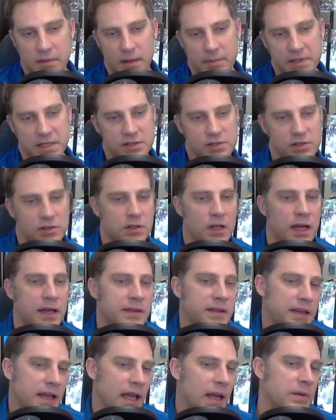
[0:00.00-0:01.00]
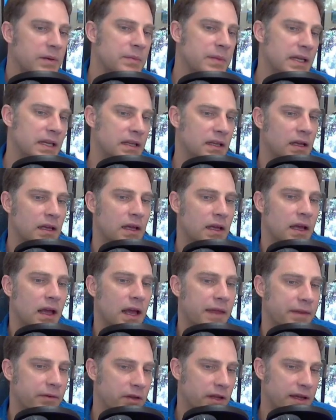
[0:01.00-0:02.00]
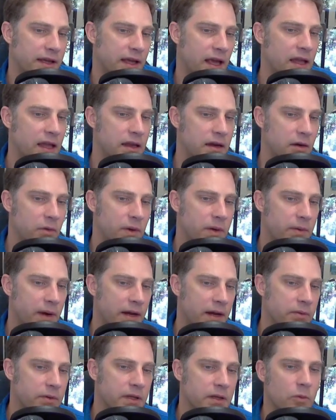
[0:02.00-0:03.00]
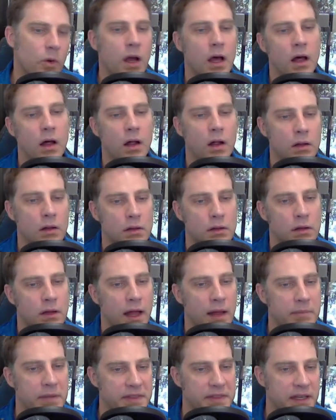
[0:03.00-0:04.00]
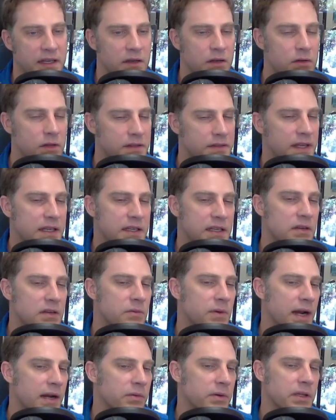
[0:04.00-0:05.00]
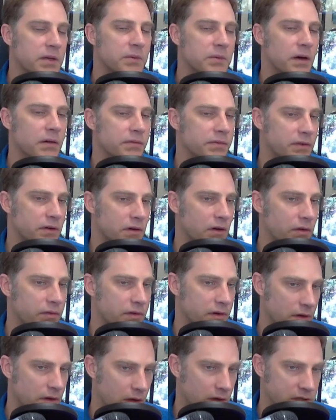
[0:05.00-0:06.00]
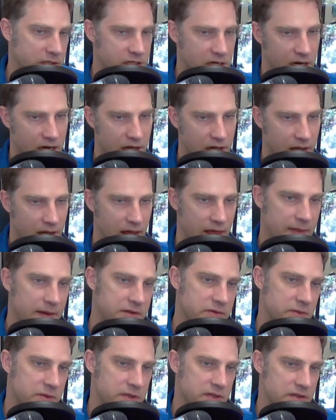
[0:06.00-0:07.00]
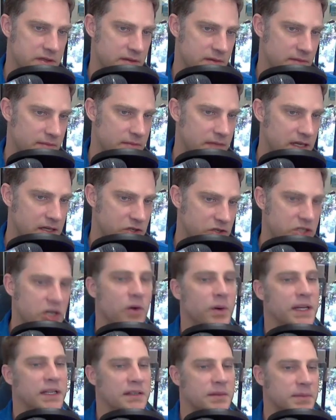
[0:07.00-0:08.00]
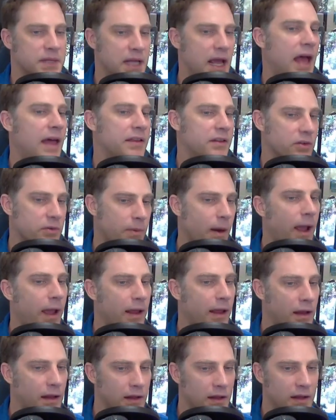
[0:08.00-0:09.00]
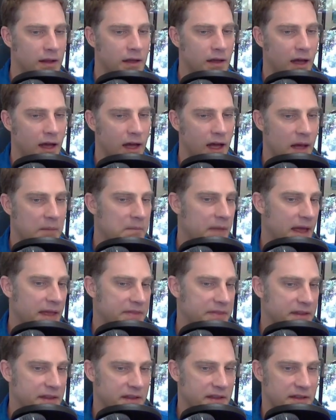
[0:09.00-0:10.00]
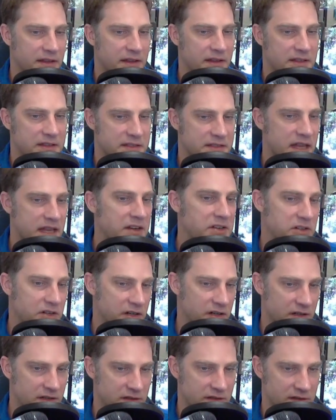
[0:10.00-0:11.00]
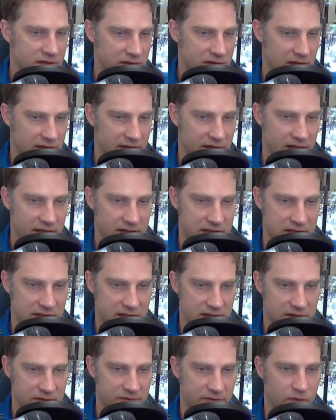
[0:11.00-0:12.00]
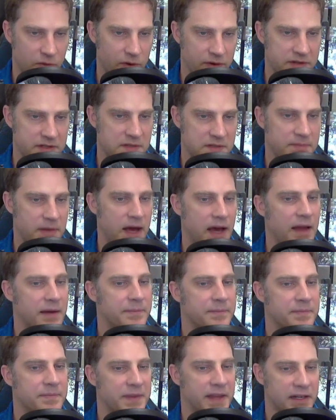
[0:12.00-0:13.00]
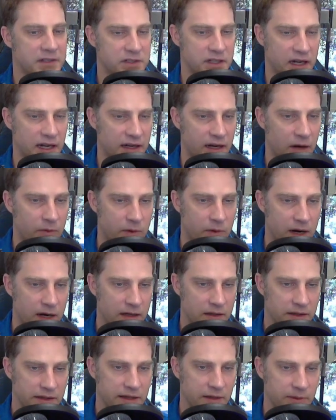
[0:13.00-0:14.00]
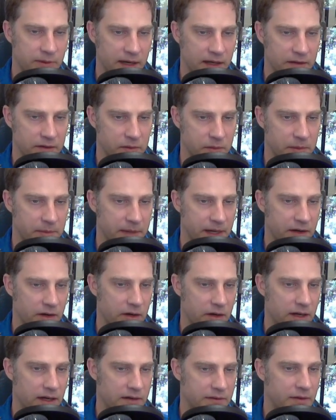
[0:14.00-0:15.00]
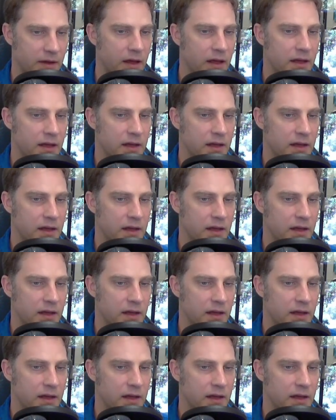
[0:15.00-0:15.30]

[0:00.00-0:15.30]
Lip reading: potential client that came to me, and they were like, hey, we rank really well, but they knew that they didn't rank really well for over a large area. And this was me showing them, yeah, you're right. At the center, I think it's this 4th spot. Actually, ironically, they rank a little bit better kind of